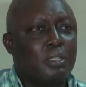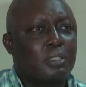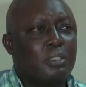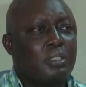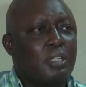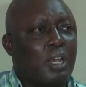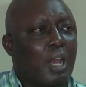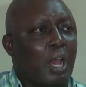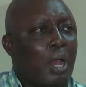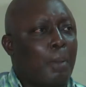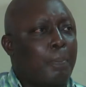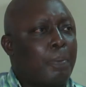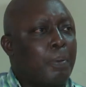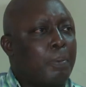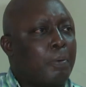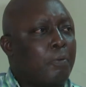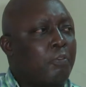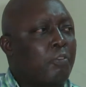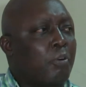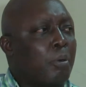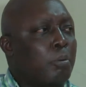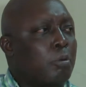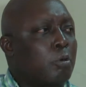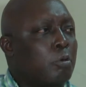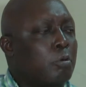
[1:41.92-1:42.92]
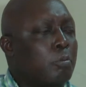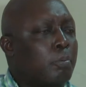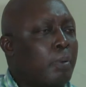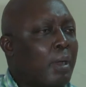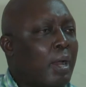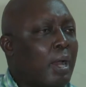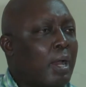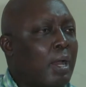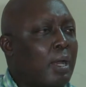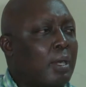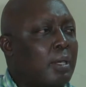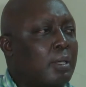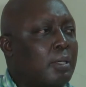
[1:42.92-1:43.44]
There are people from
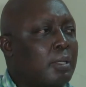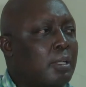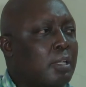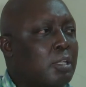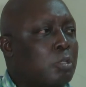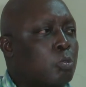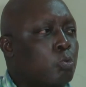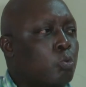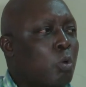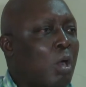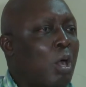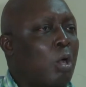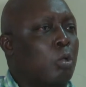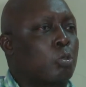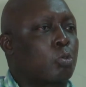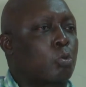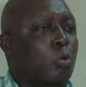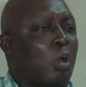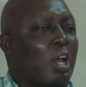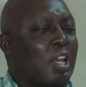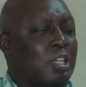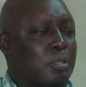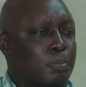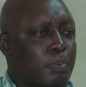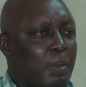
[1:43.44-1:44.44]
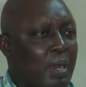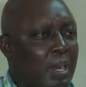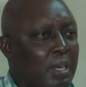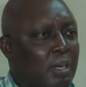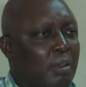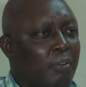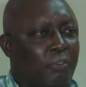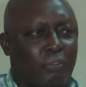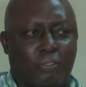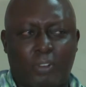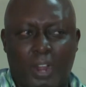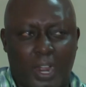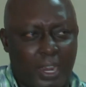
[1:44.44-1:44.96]
Yoruba race who are also
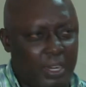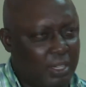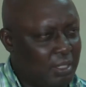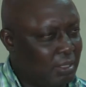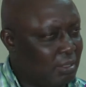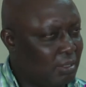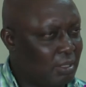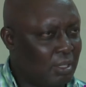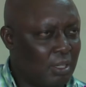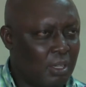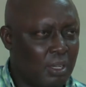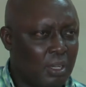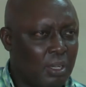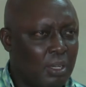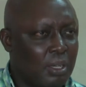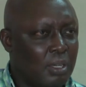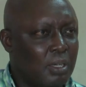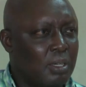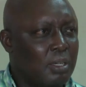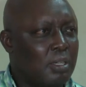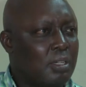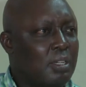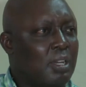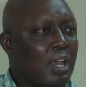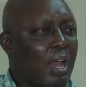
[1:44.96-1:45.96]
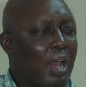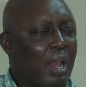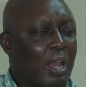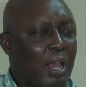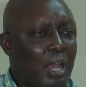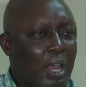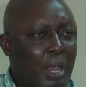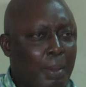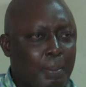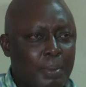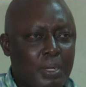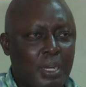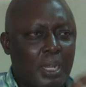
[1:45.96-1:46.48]
aspiring. Fine. They are
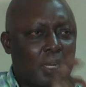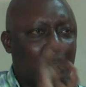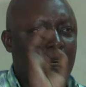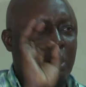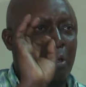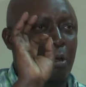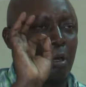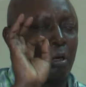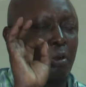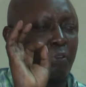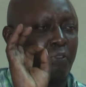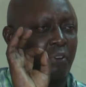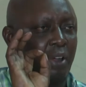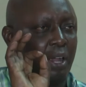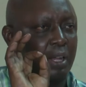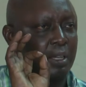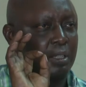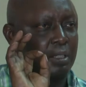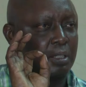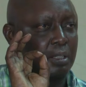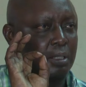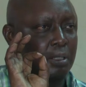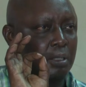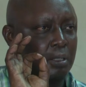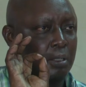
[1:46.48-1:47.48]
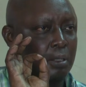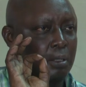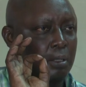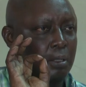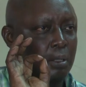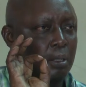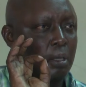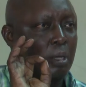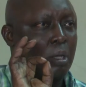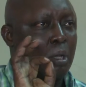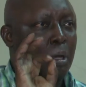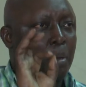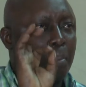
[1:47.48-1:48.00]
eminently qualified.
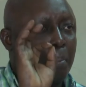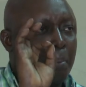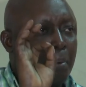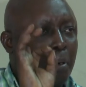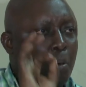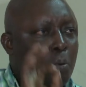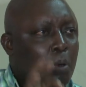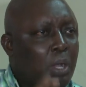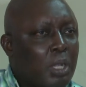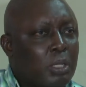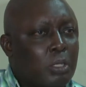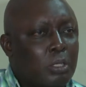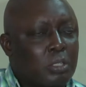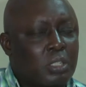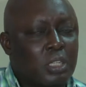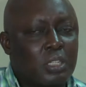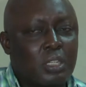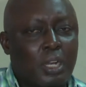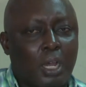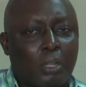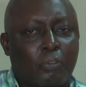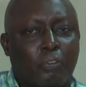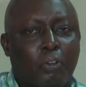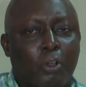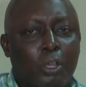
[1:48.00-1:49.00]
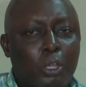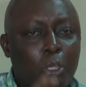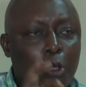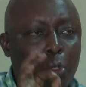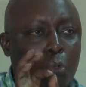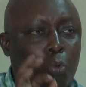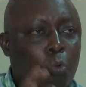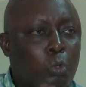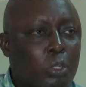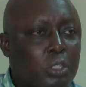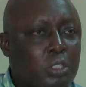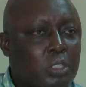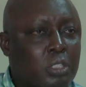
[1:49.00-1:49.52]
But we are just saying that for
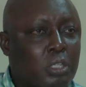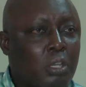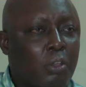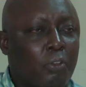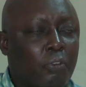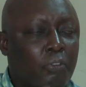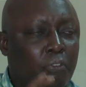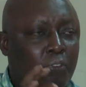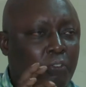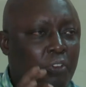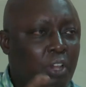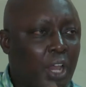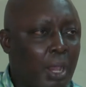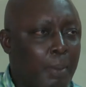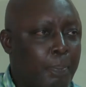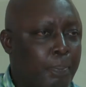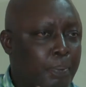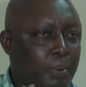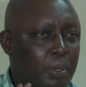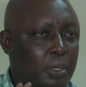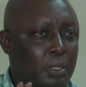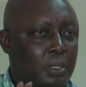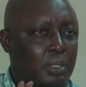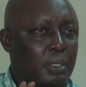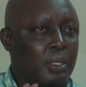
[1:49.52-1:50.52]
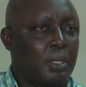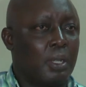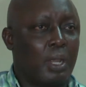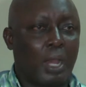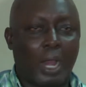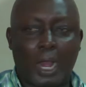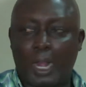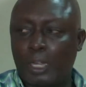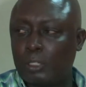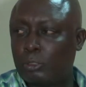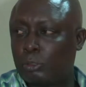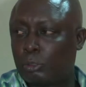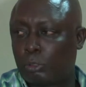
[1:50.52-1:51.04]
equity, fair play,
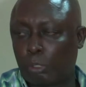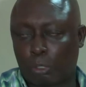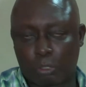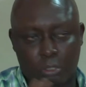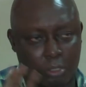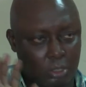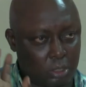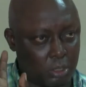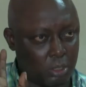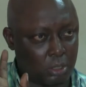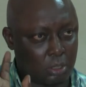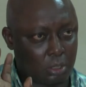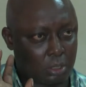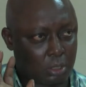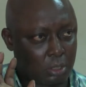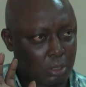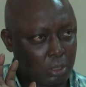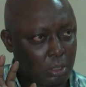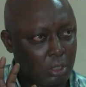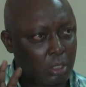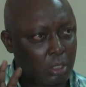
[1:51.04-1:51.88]
and justice.